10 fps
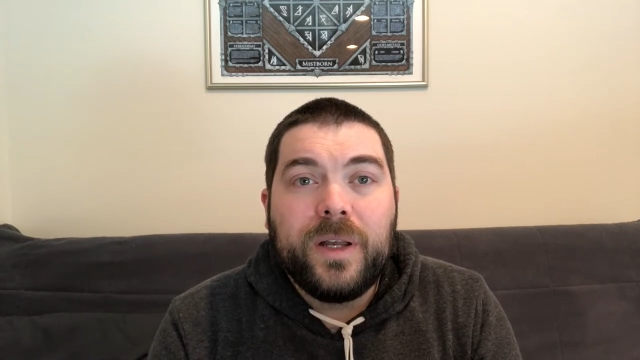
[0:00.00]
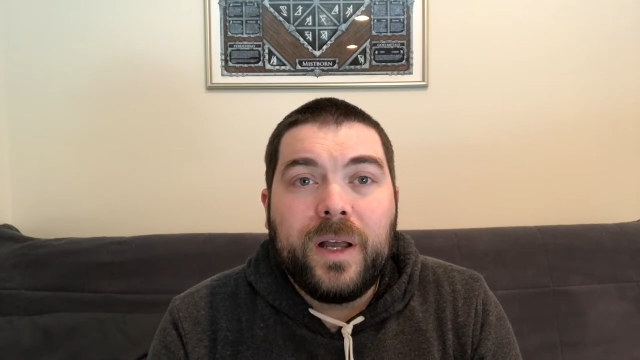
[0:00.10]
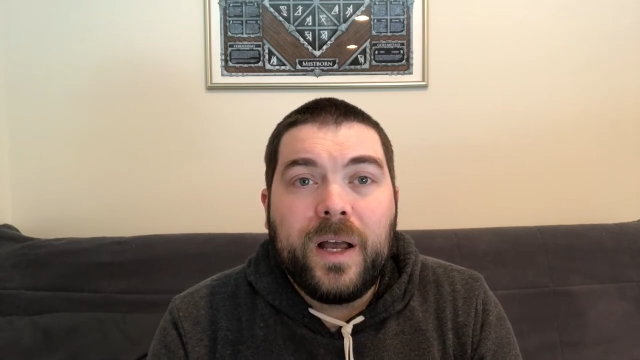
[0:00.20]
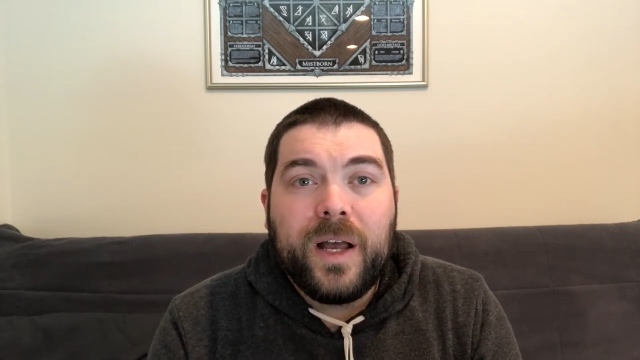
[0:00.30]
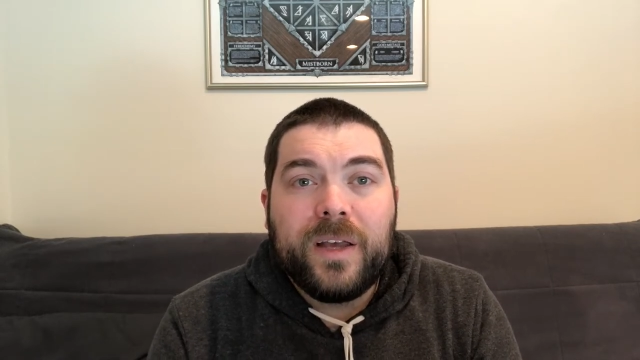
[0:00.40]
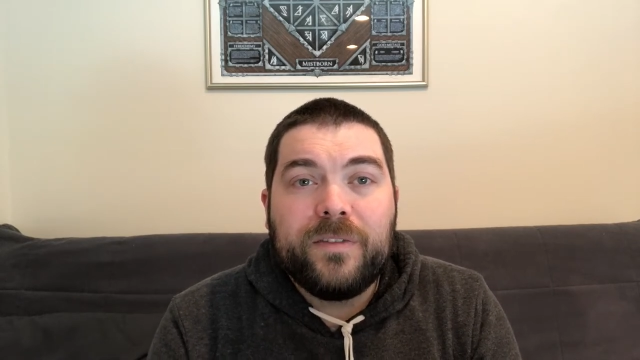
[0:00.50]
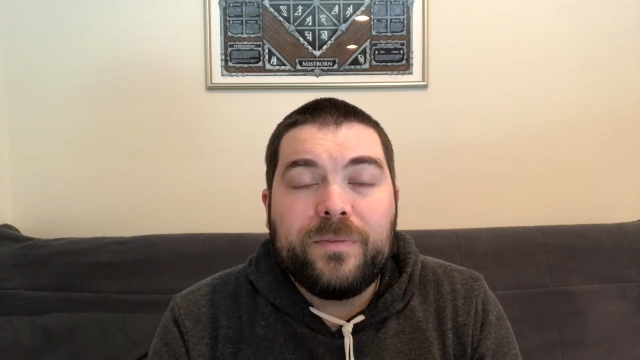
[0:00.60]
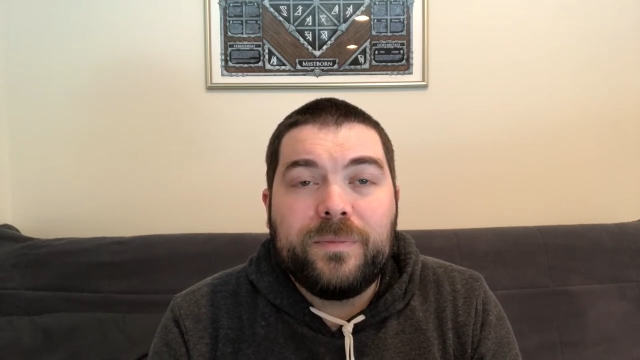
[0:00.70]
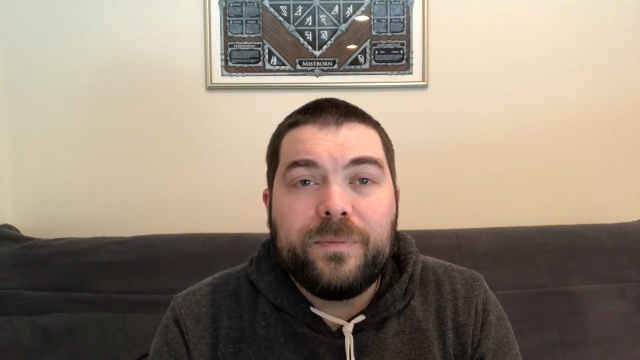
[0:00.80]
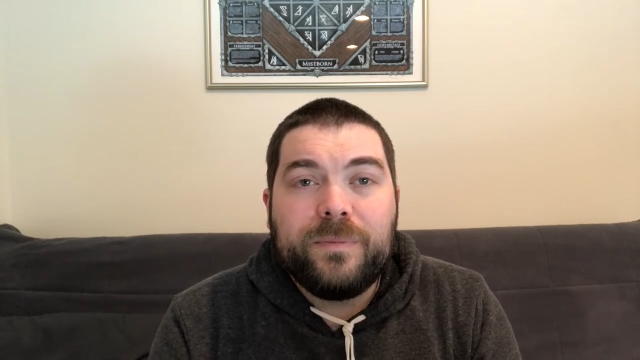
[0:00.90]
I've
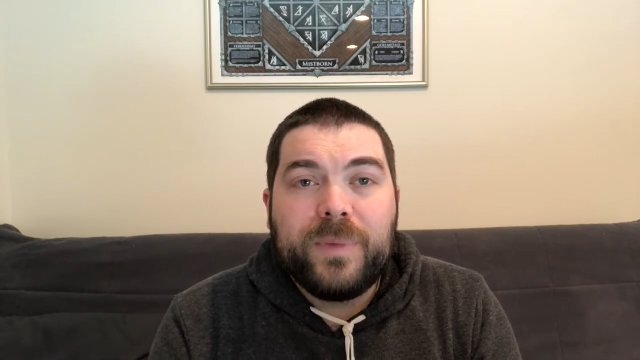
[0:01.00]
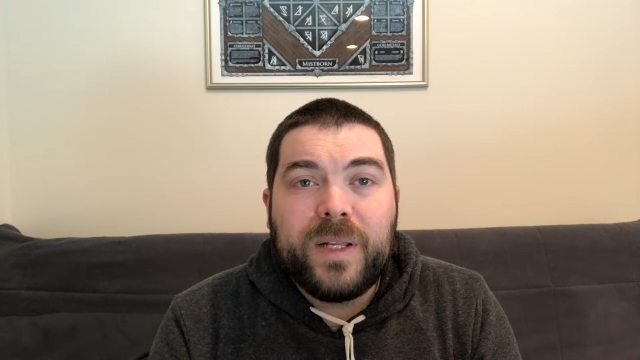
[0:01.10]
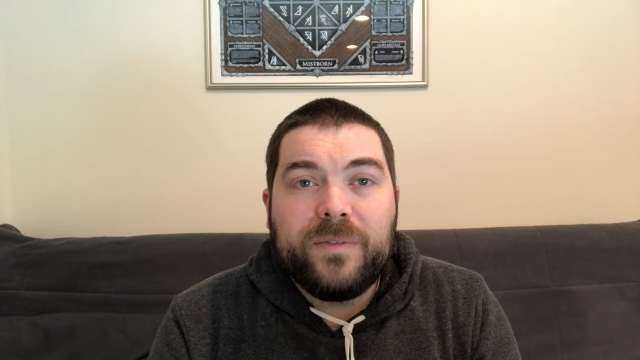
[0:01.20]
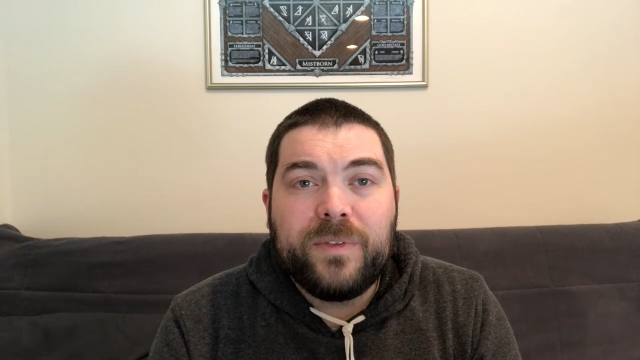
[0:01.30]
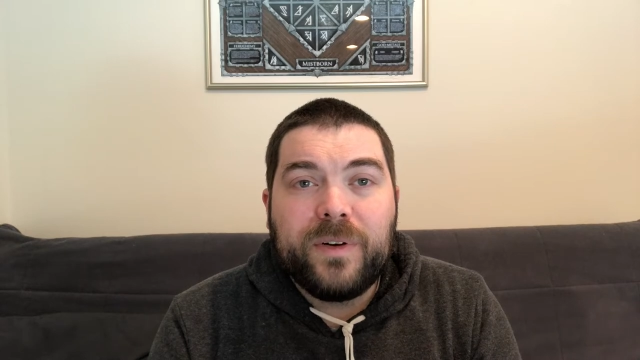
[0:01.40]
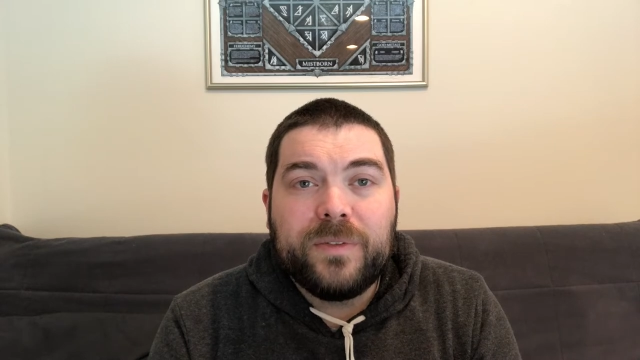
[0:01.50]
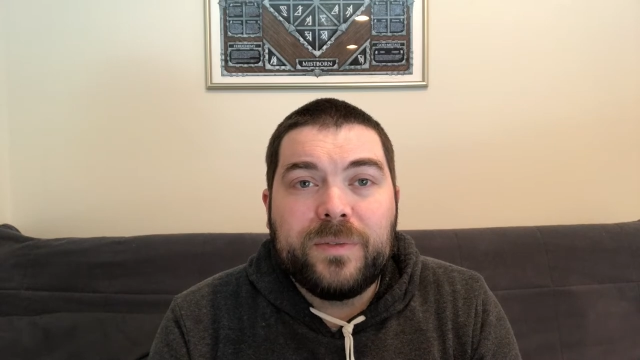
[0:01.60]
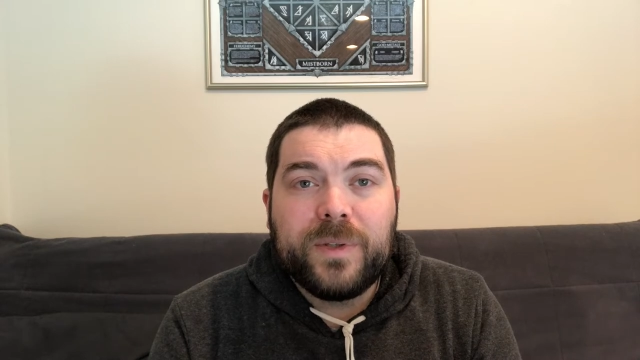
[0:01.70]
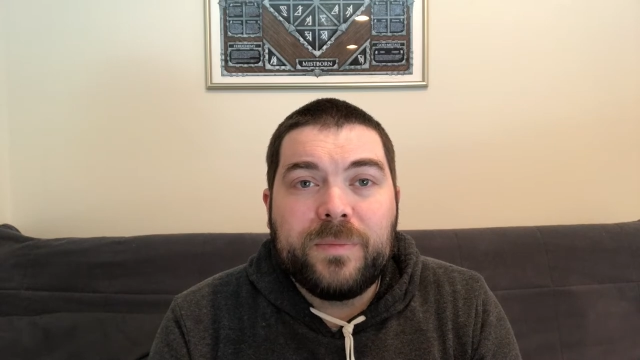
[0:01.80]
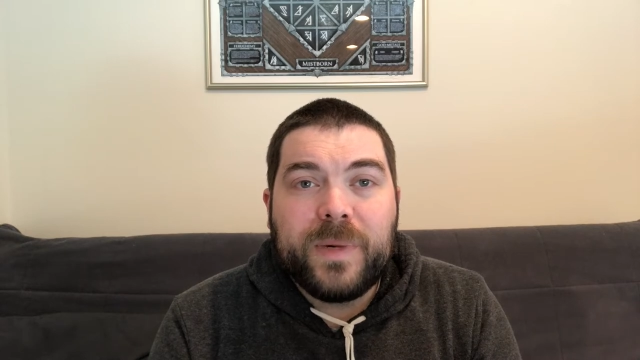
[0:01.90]
been involved
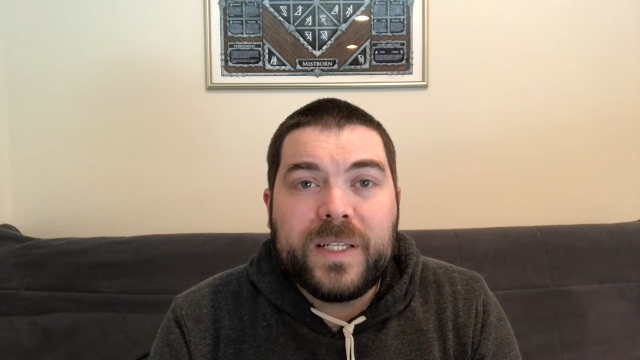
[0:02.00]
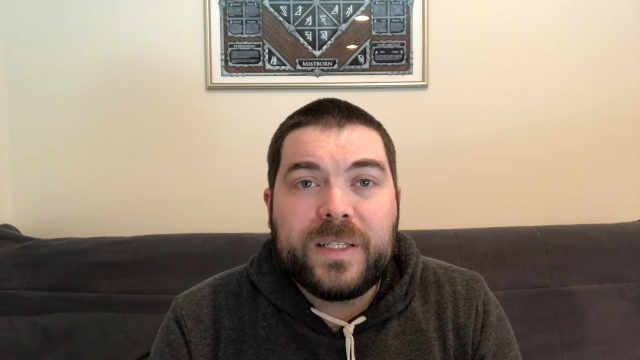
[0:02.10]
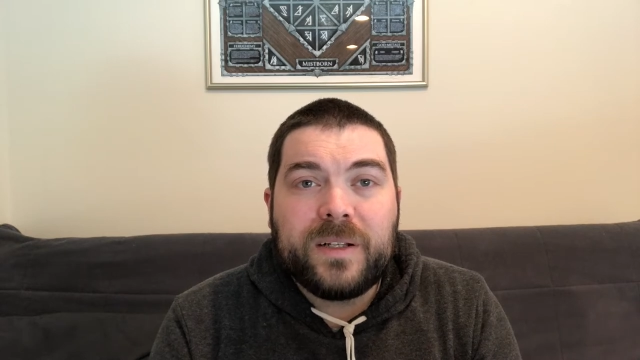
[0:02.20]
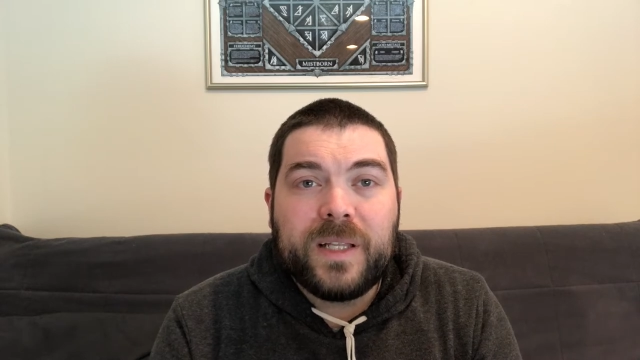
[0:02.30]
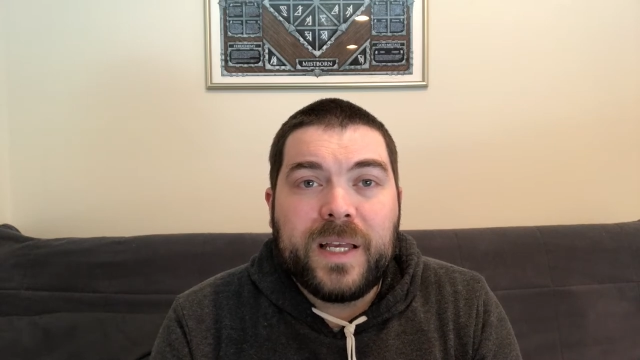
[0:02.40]
with bicycle